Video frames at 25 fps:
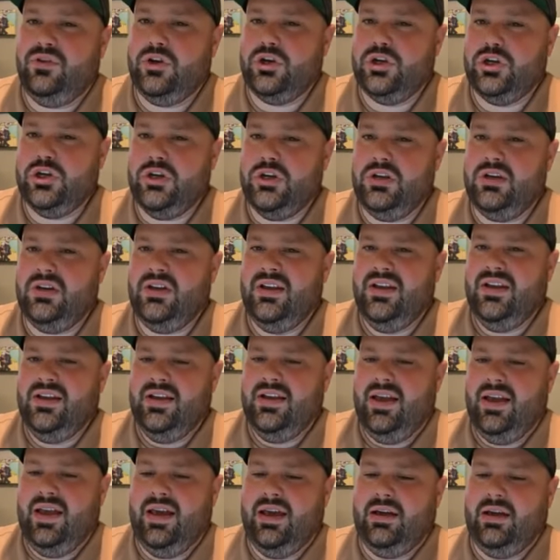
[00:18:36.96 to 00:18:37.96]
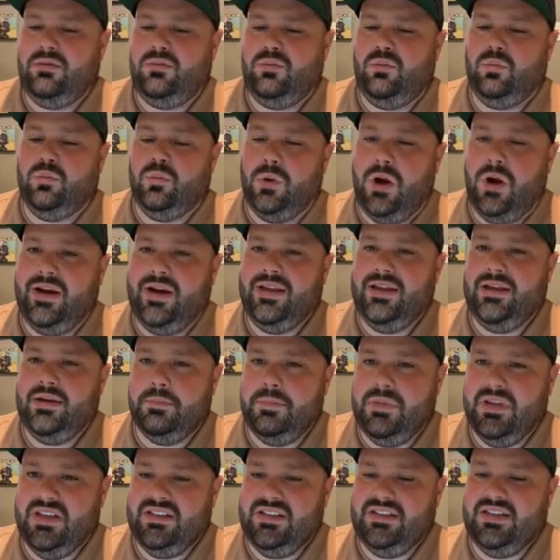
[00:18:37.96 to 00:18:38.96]
good at running a
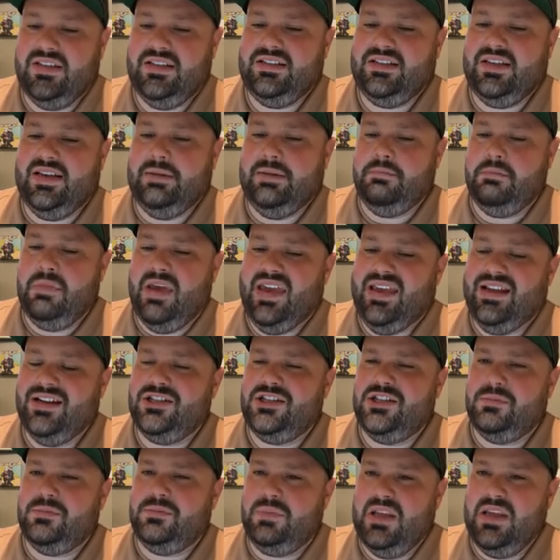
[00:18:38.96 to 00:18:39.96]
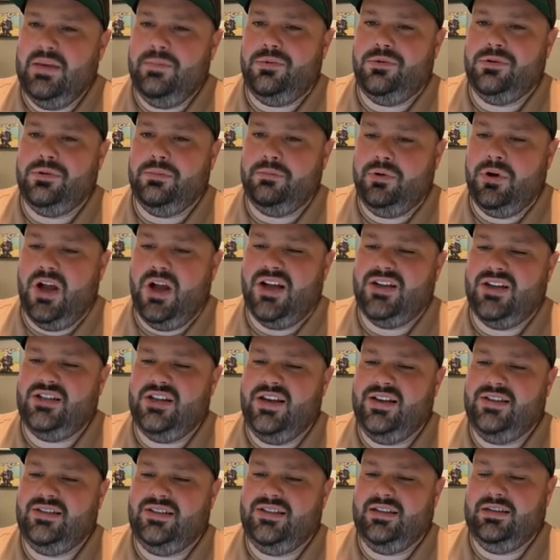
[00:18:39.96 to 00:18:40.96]
business and managing people and
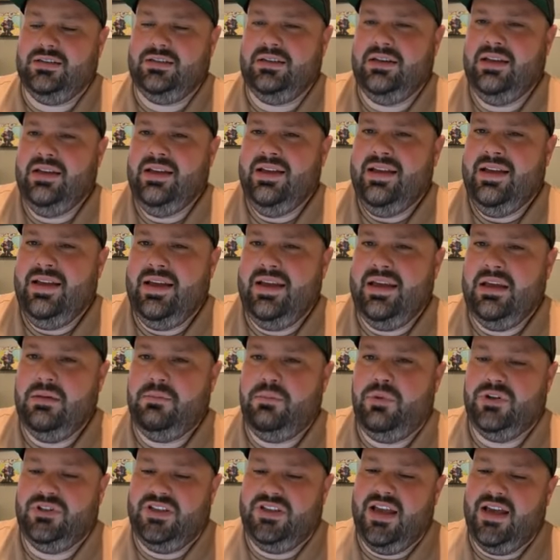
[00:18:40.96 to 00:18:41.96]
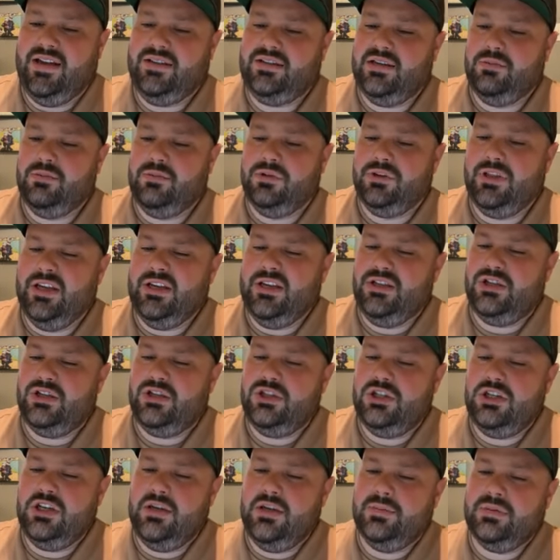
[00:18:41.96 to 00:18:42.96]
projects and protecting
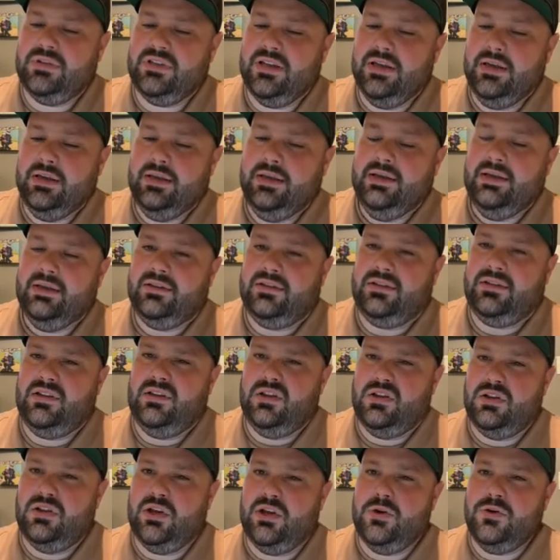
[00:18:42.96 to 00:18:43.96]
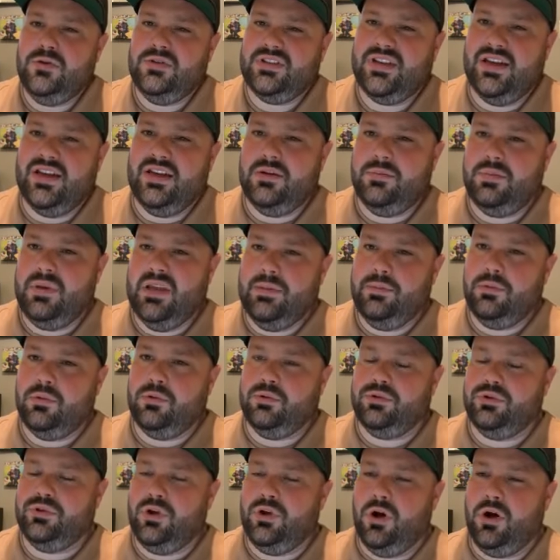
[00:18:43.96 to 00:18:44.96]
relationships, those kind of
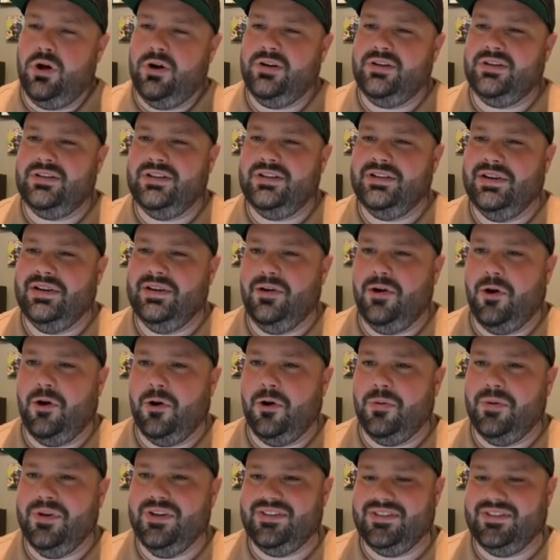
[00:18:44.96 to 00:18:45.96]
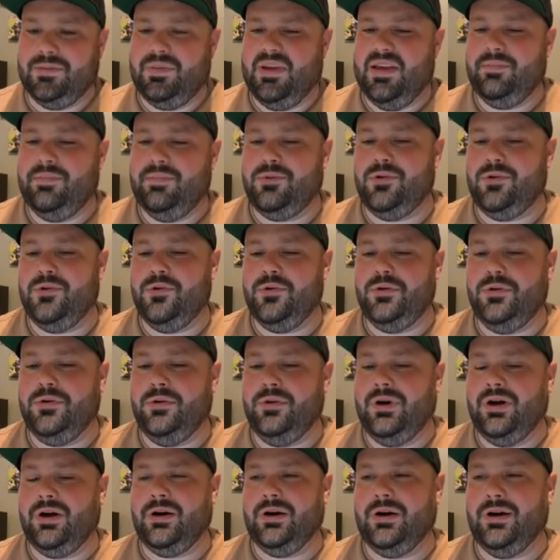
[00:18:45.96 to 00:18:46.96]
people aren't always the people
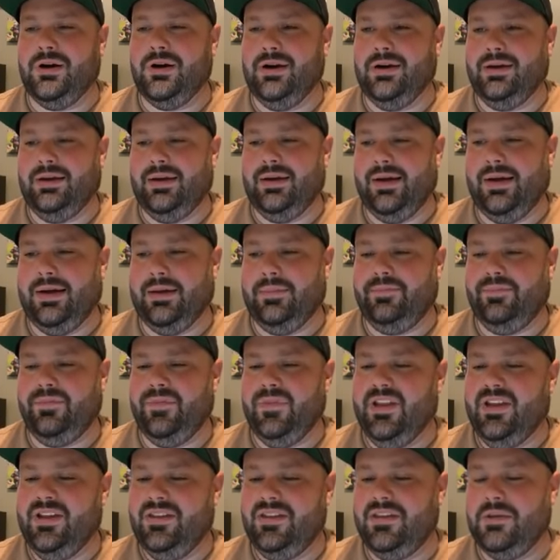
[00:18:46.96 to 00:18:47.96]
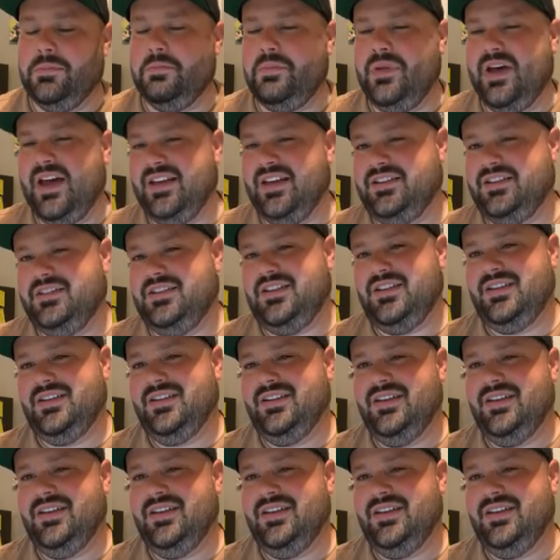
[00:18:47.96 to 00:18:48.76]
who are the best